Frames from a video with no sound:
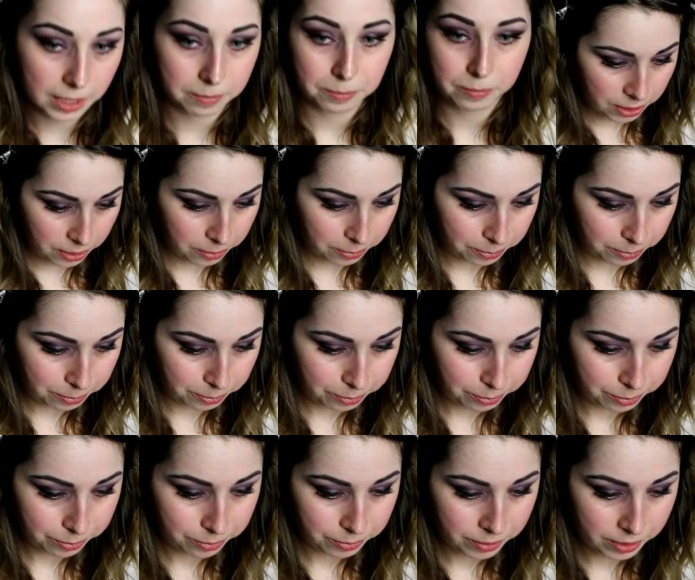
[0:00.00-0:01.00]
So,
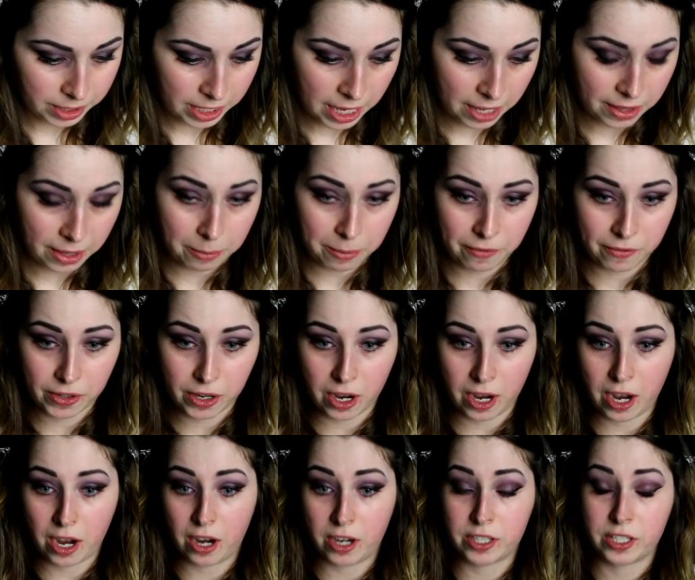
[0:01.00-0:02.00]
now that we've
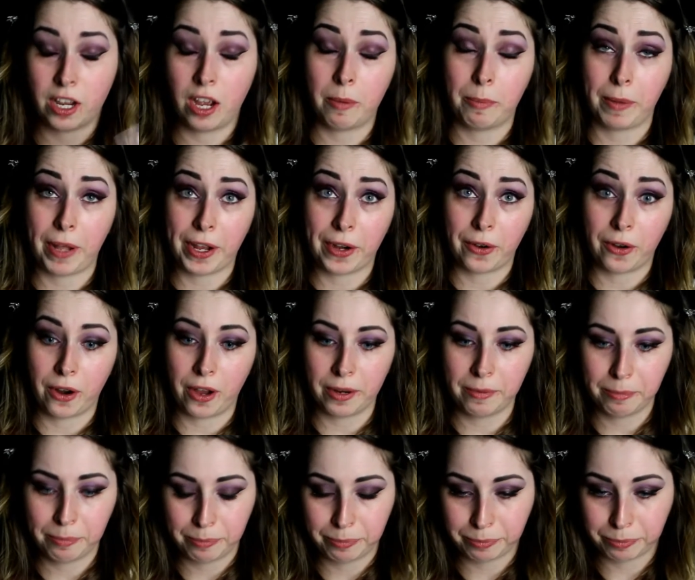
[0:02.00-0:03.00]
got our top liner on,
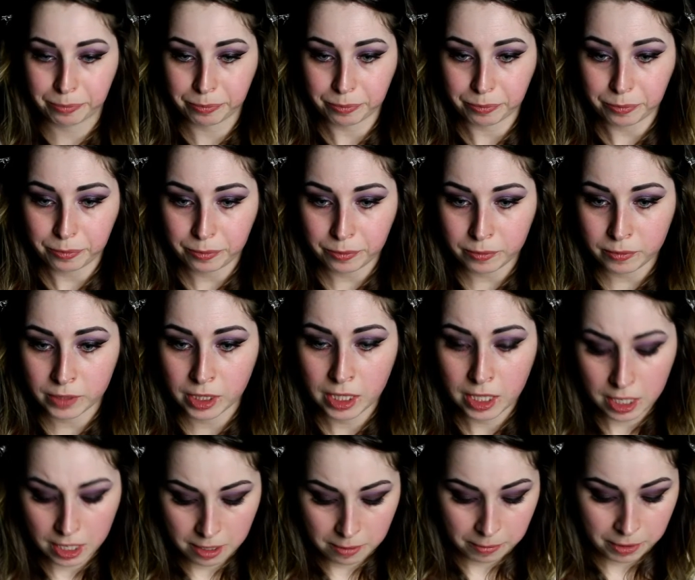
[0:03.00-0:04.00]

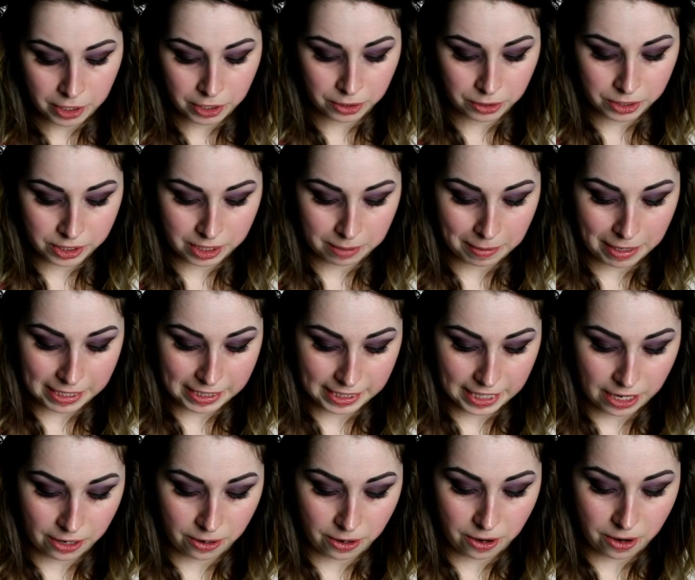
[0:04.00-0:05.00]
I'm going to throw some
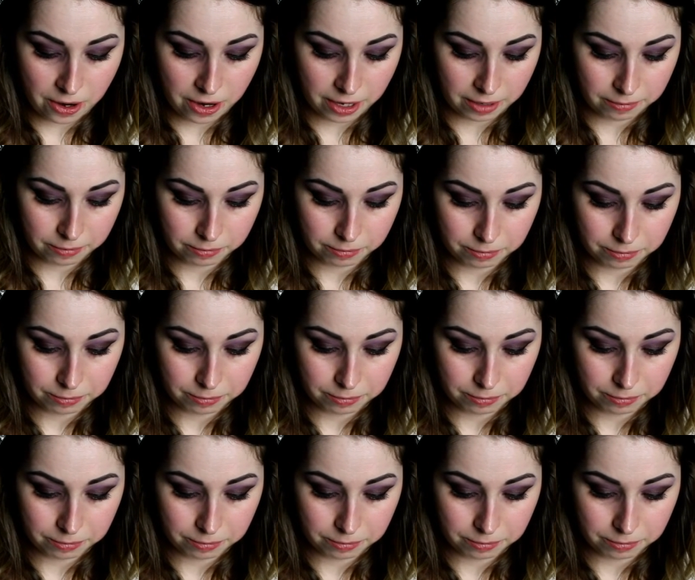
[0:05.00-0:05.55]
mascara on.